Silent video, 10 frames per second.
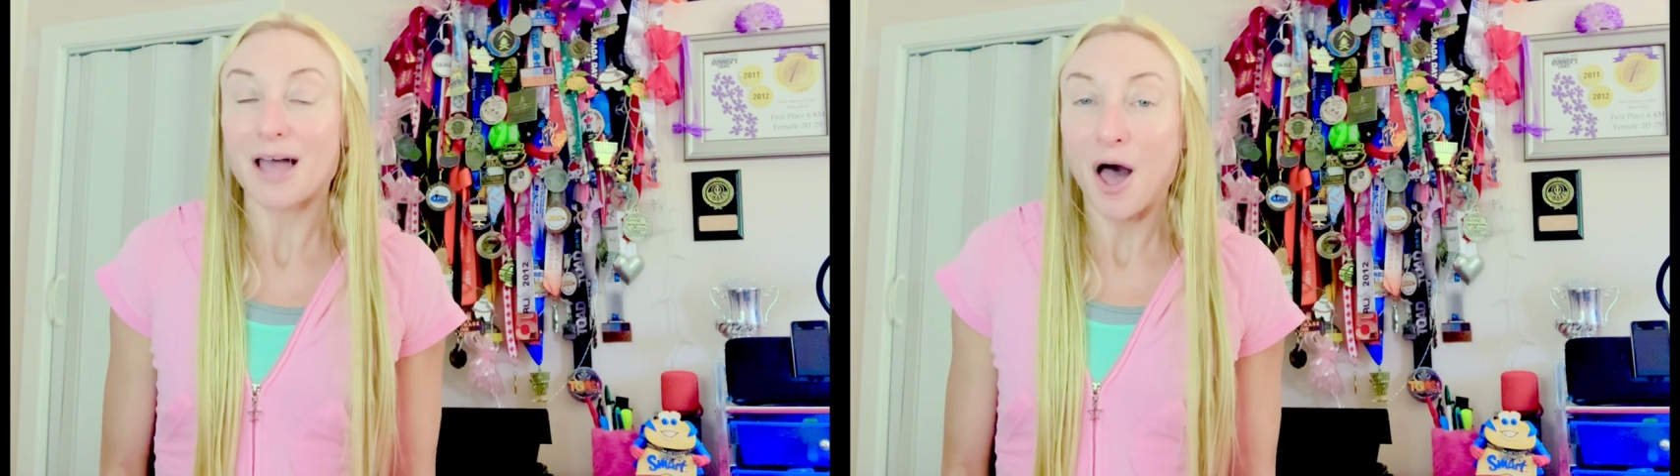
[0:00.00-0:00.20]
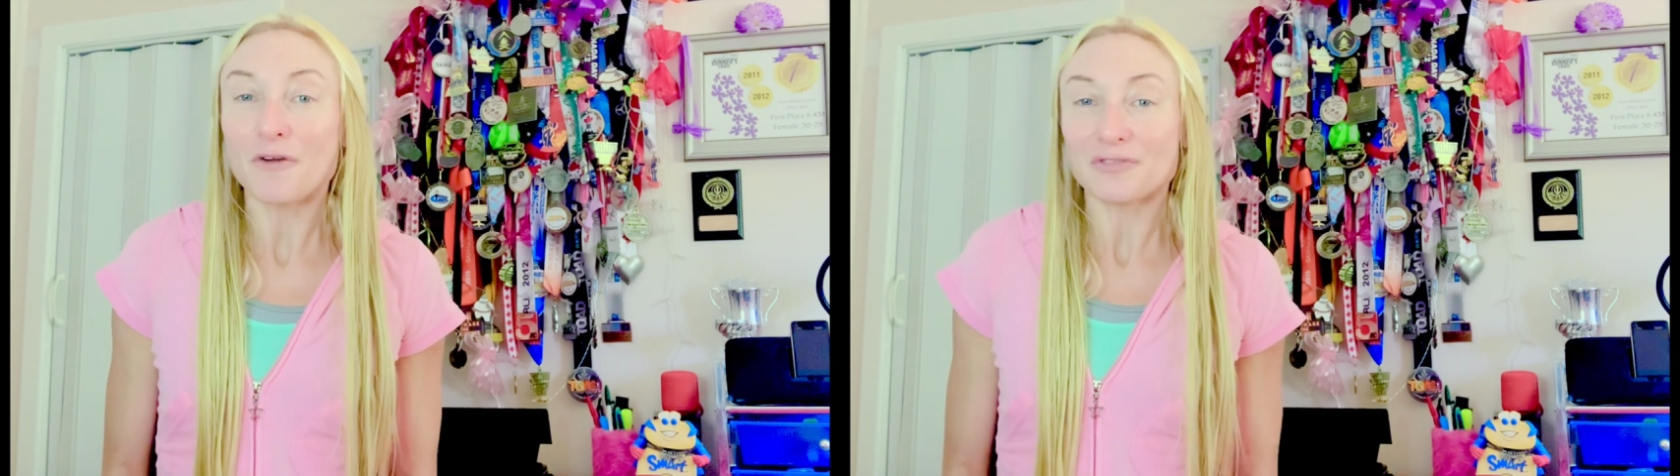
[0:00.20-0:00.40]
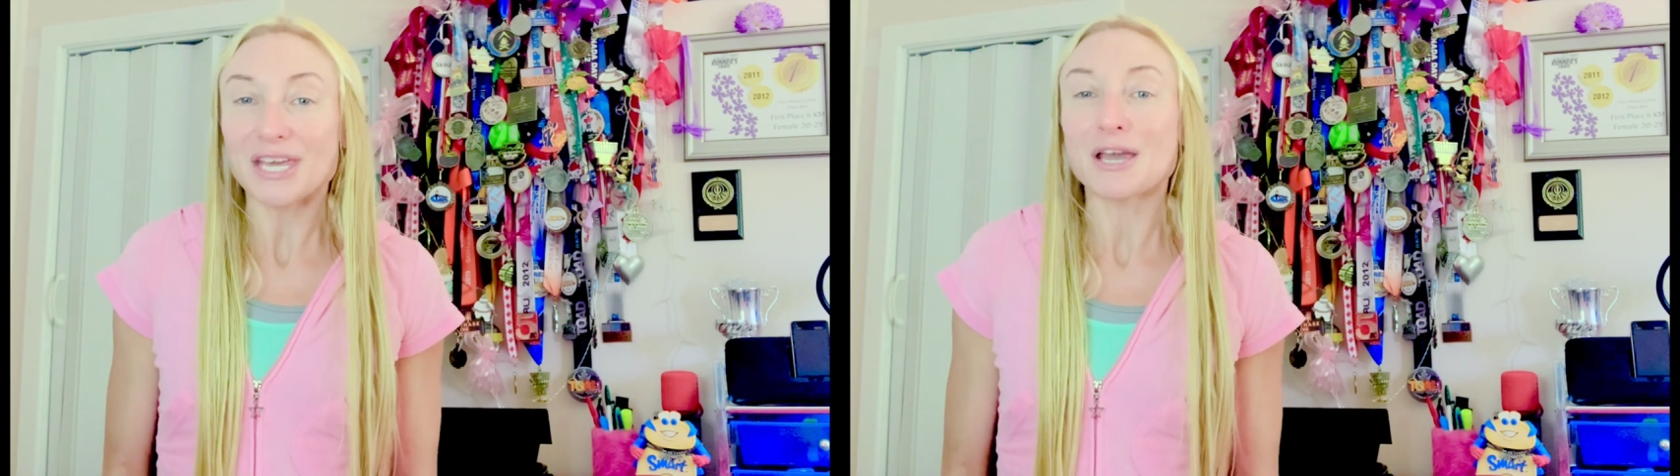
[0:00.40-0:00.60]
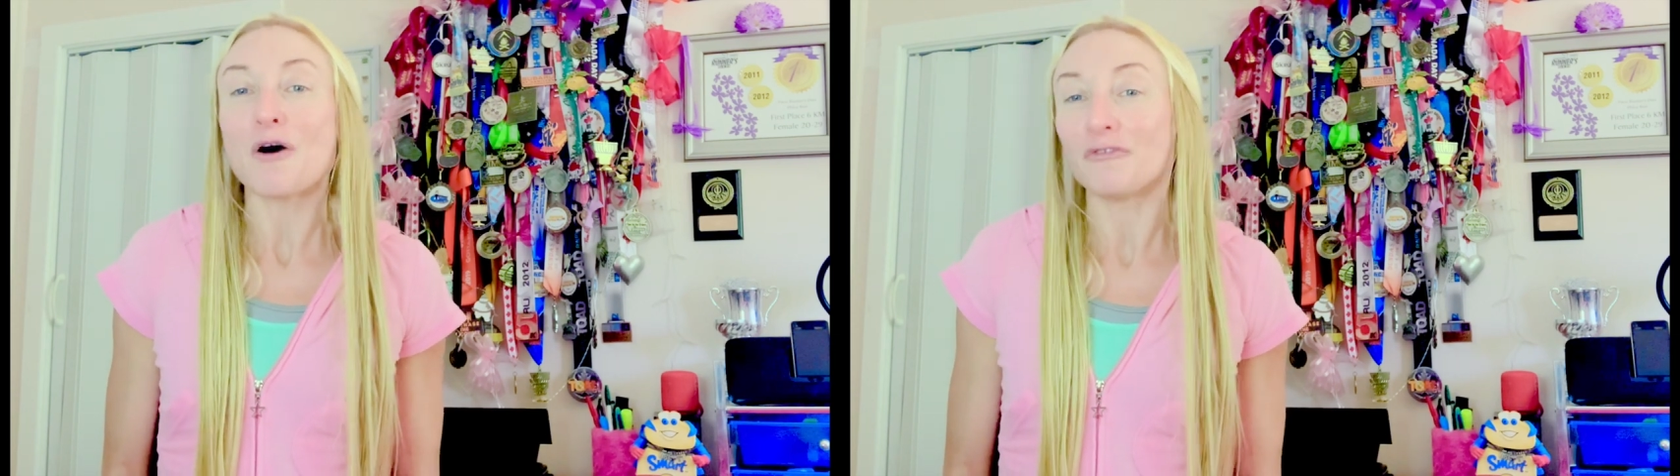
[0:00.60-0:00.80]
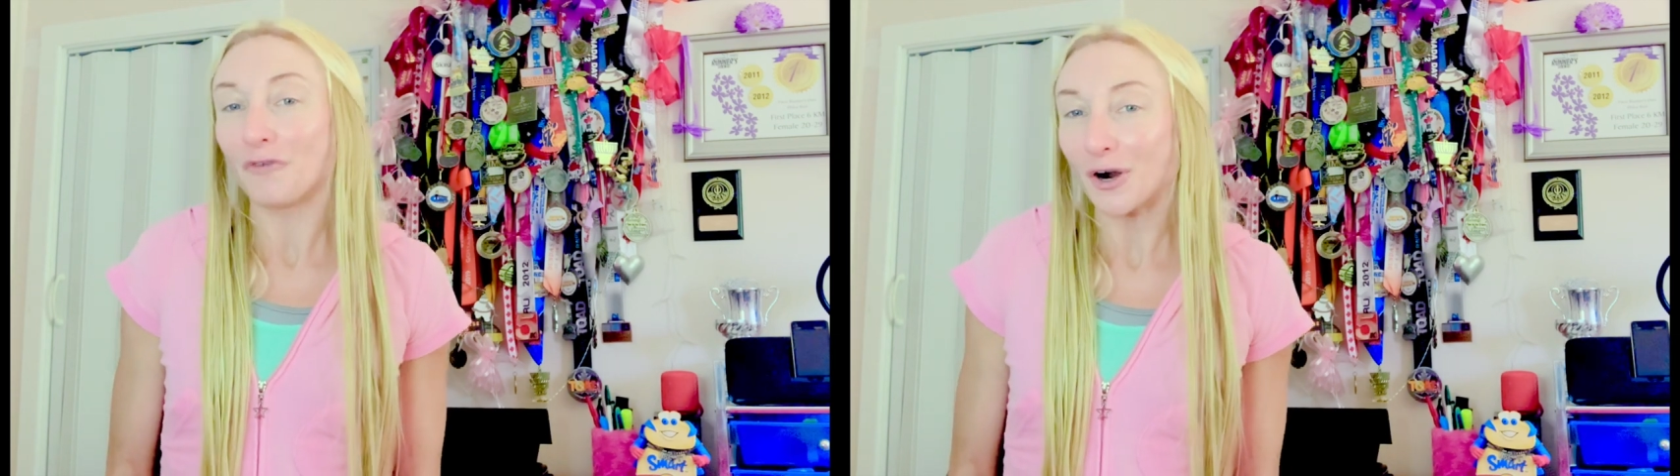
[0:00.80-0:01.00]
of the
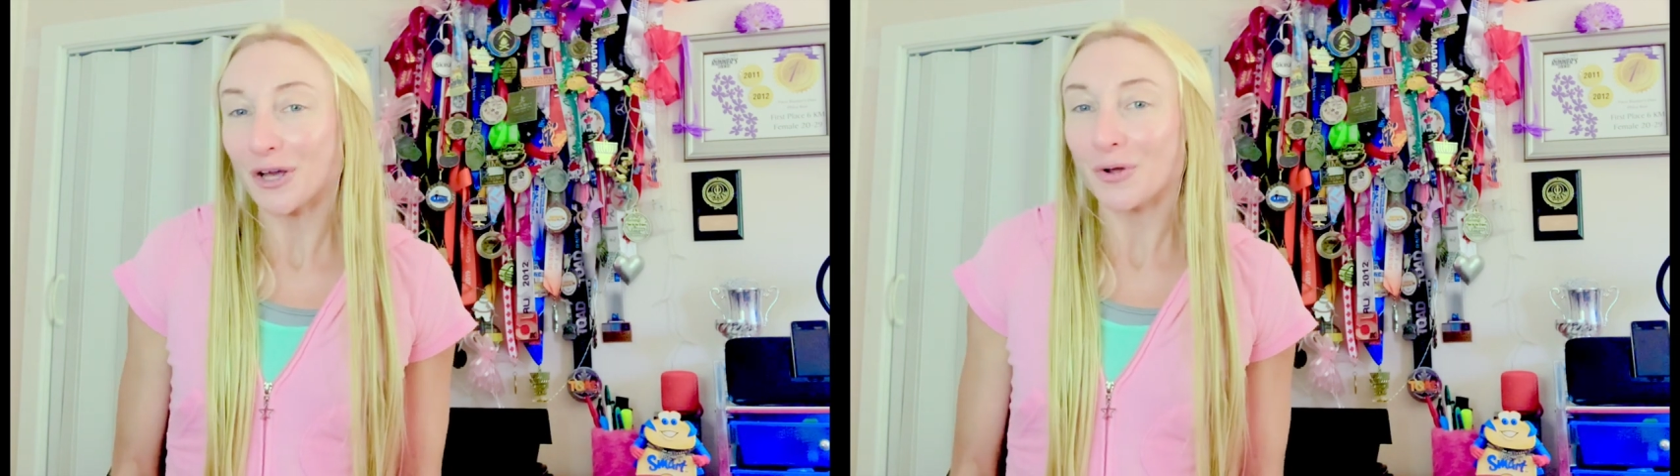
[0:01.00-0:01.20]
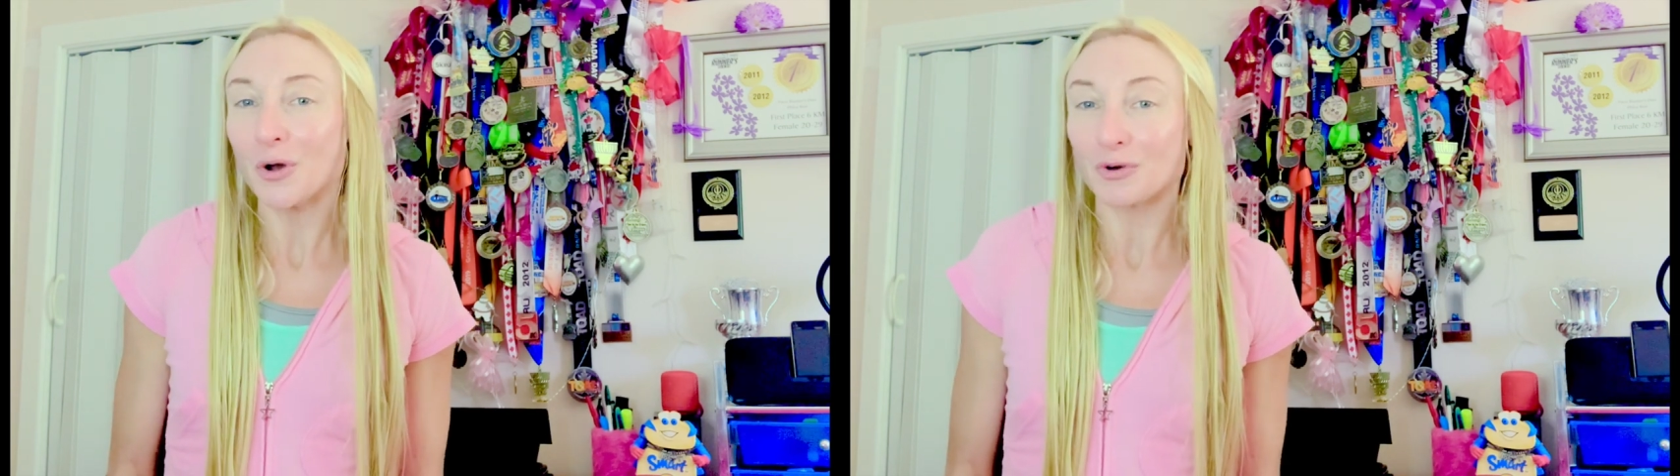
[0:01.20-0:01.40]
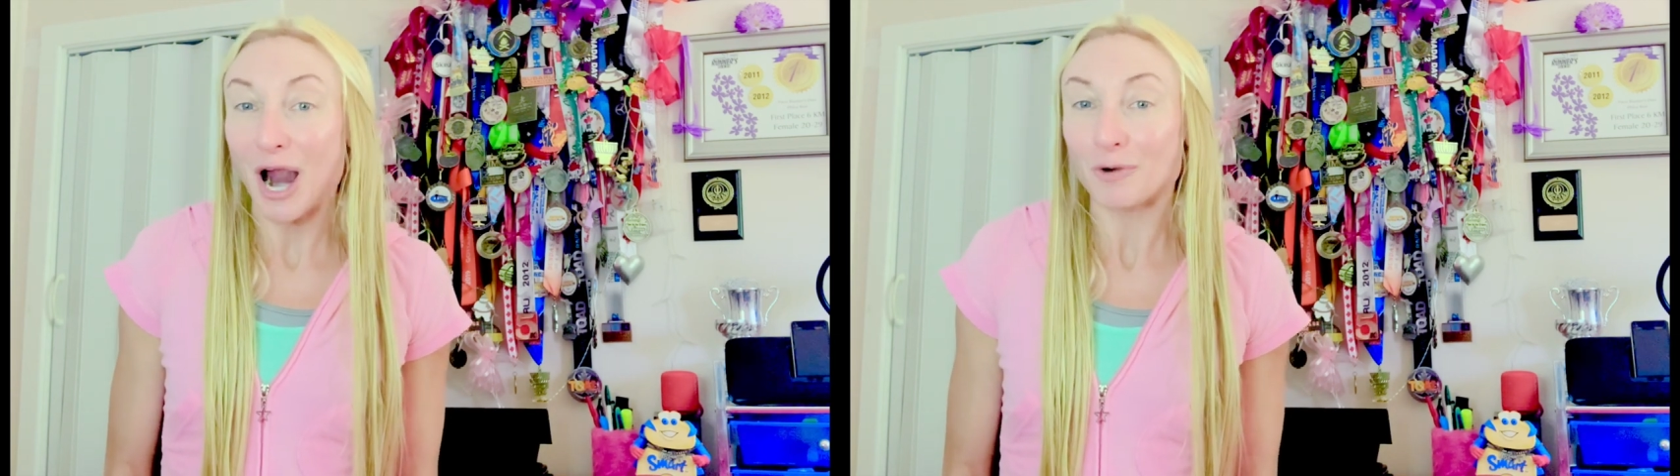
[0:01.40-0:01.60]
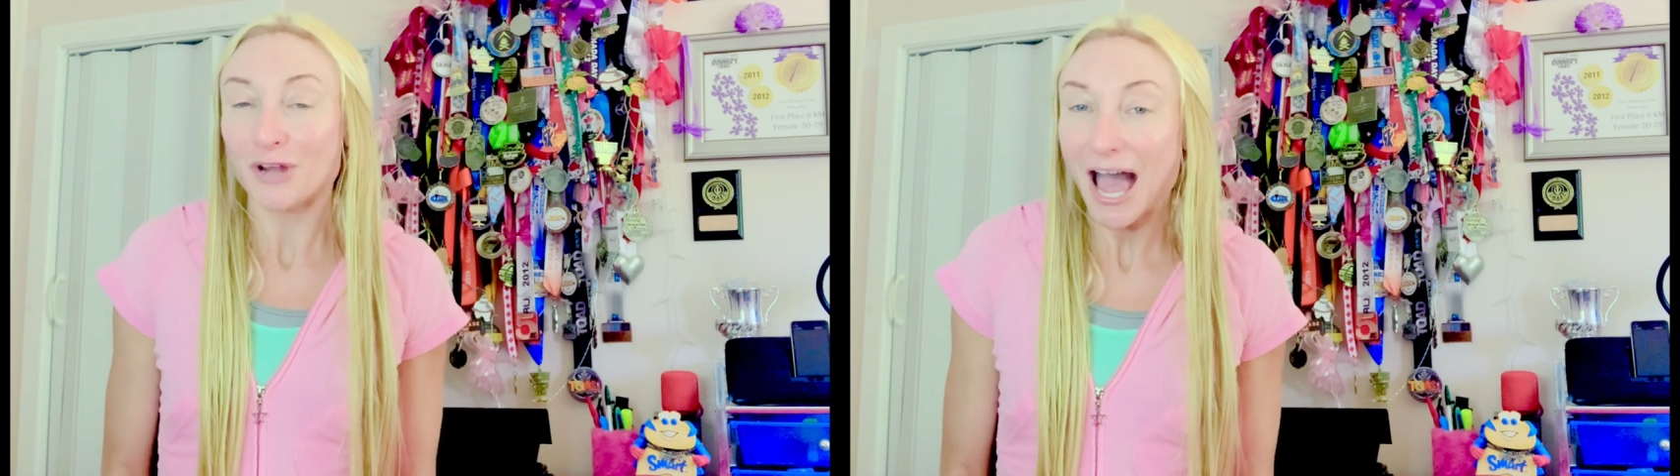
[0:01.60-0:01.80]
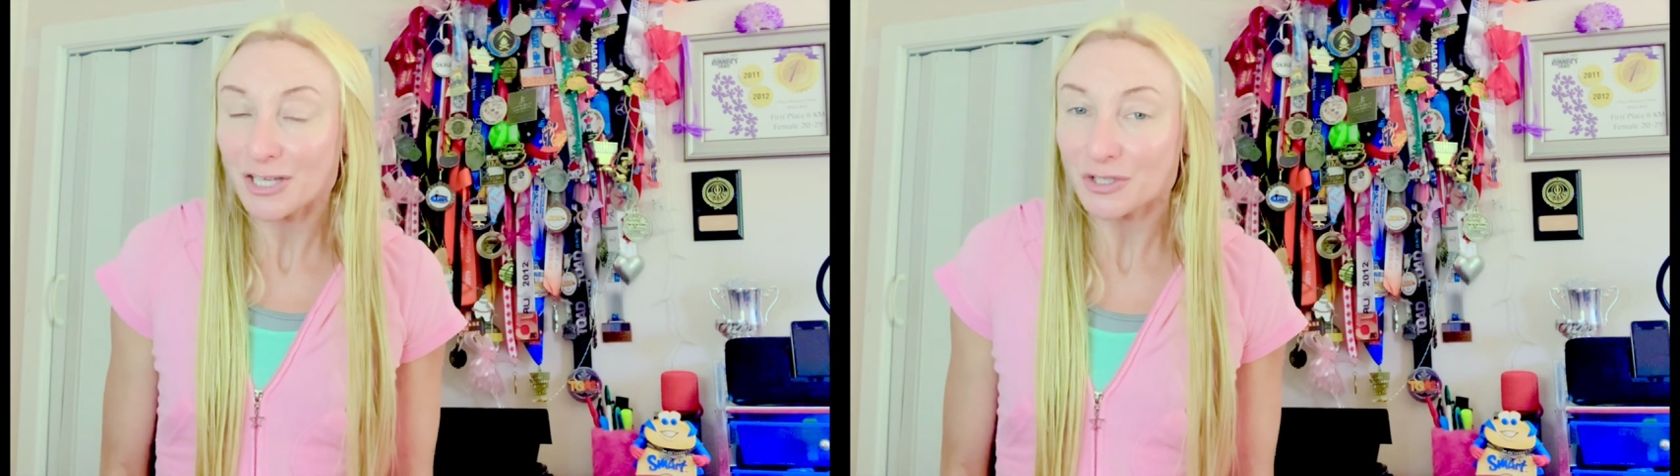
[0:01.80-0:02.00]
vertical ground
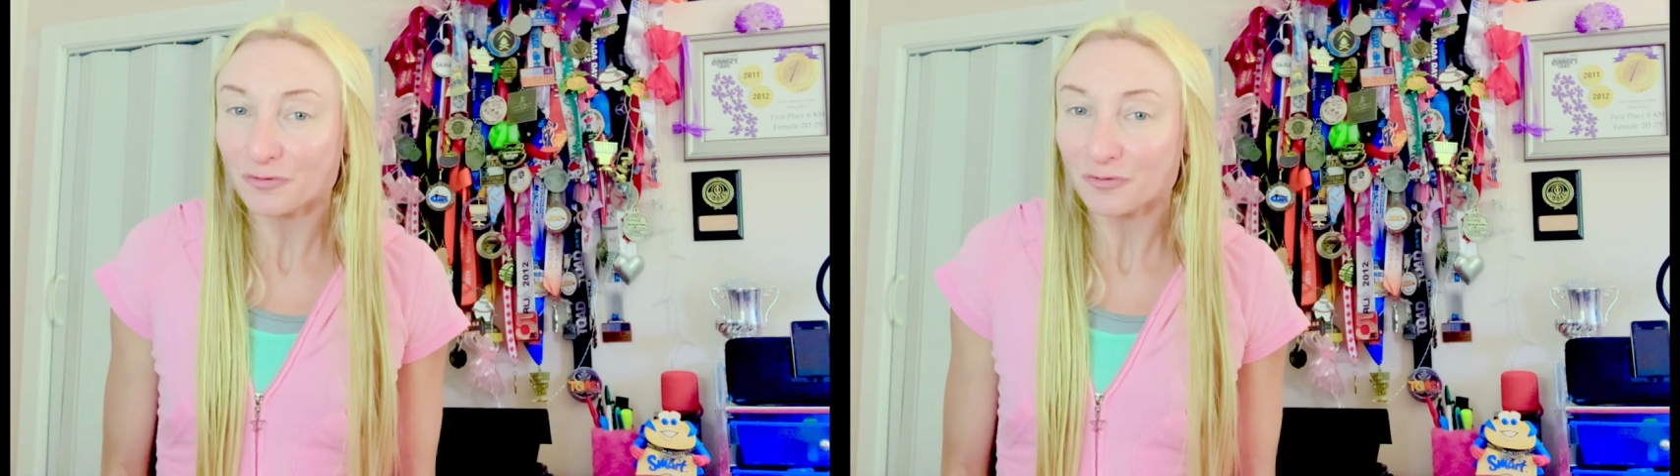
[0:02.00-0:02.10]
reaction